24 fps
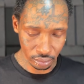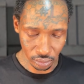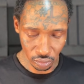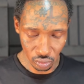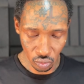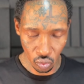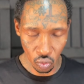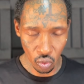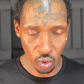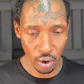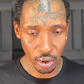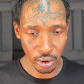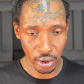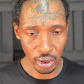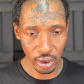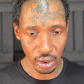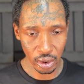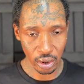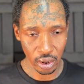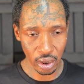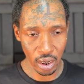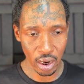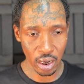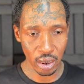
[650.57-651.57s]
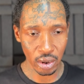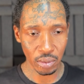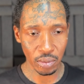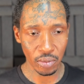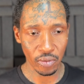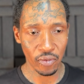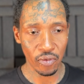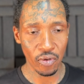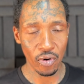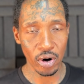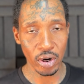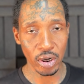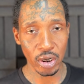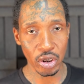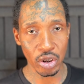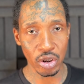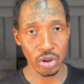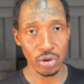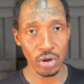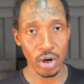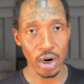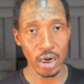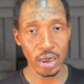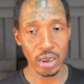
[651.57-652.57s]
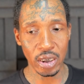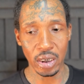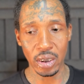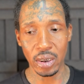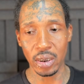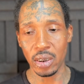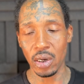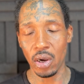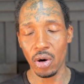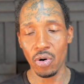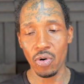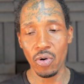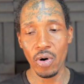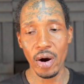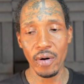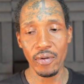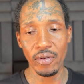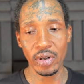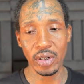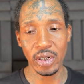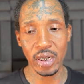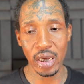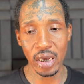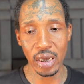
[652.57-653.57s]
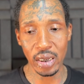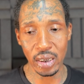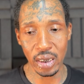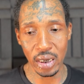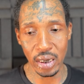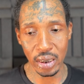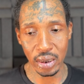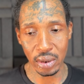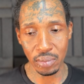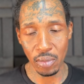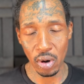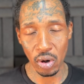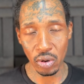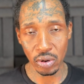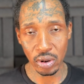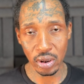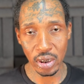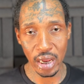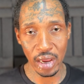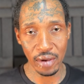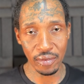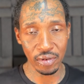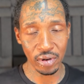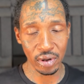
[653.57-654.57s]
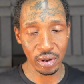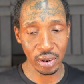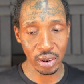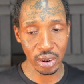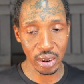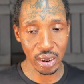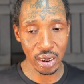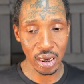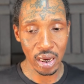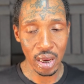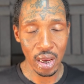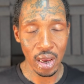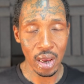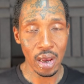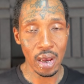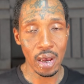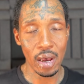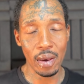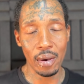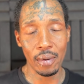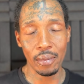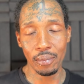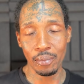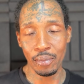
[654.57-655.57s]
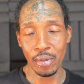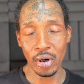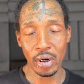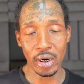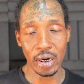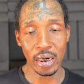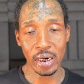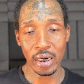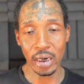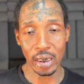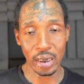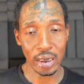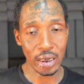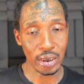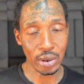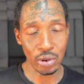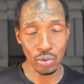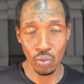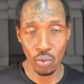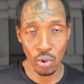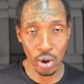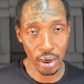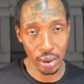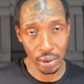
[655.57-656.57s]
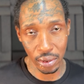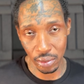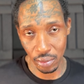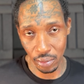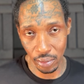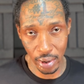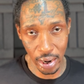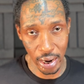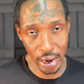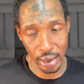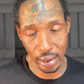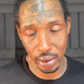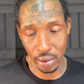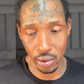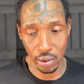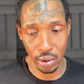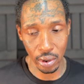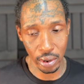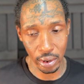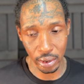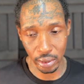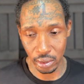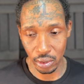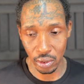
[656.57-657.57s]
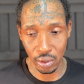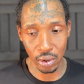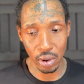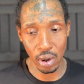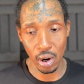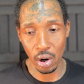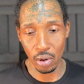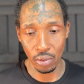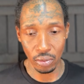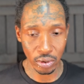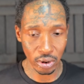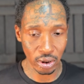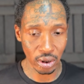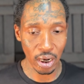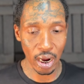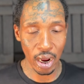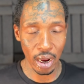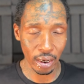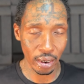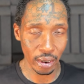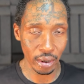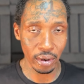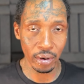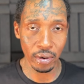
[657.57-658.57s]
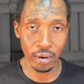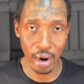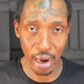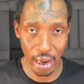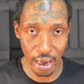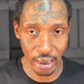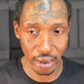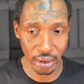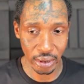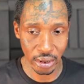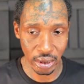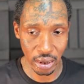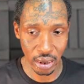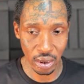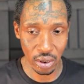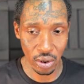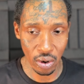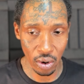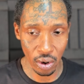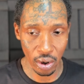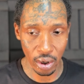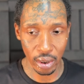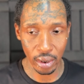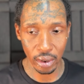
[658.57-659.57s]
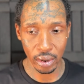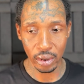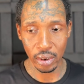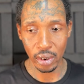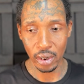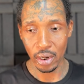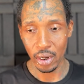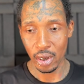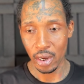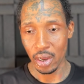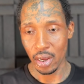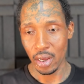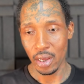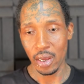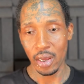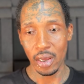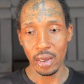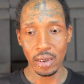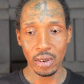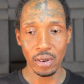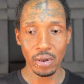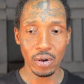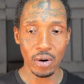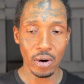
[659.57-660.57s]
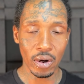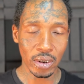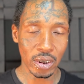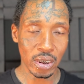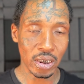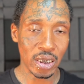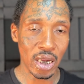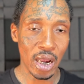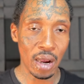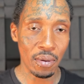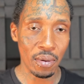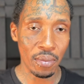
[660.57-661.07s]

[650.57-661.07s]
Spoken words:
warning comes before destruction. So whoever did this most definitely put in at least one threat, or, you know, was talking crazy, or, you know, it's the type of